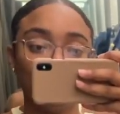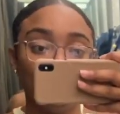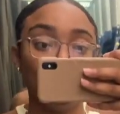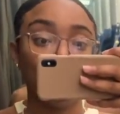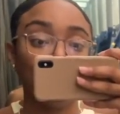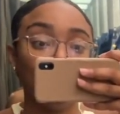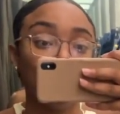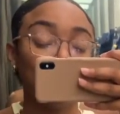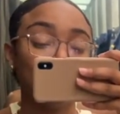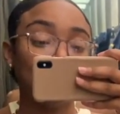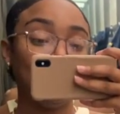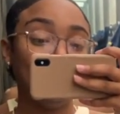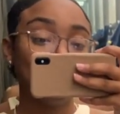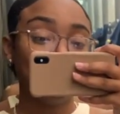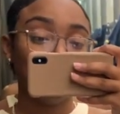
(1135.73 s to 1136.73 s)
cute.
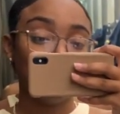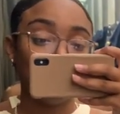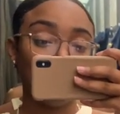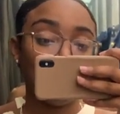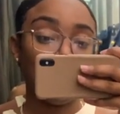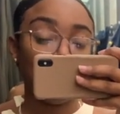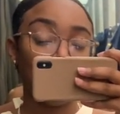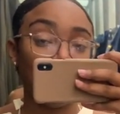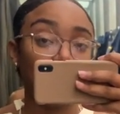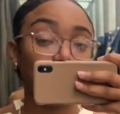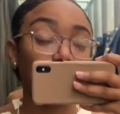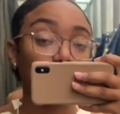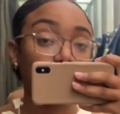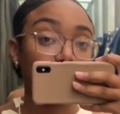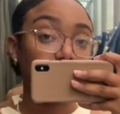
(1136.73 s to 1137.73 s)
And the fabric
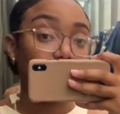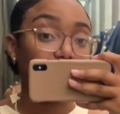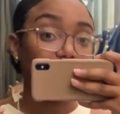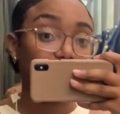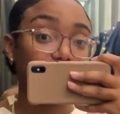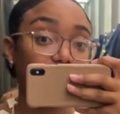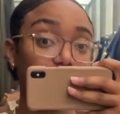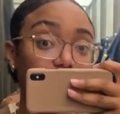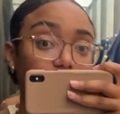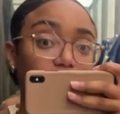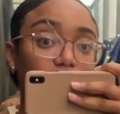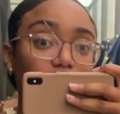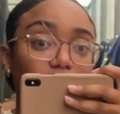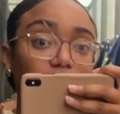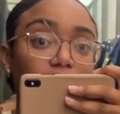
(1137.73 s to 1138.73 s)
or the
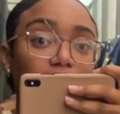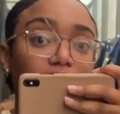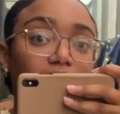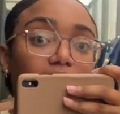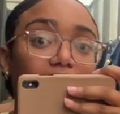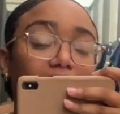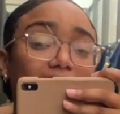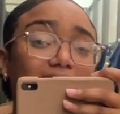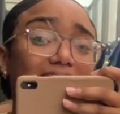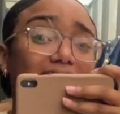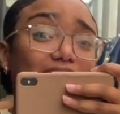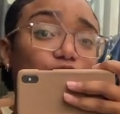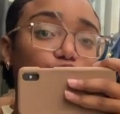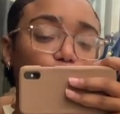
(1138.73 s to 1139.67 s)
material, let's say it's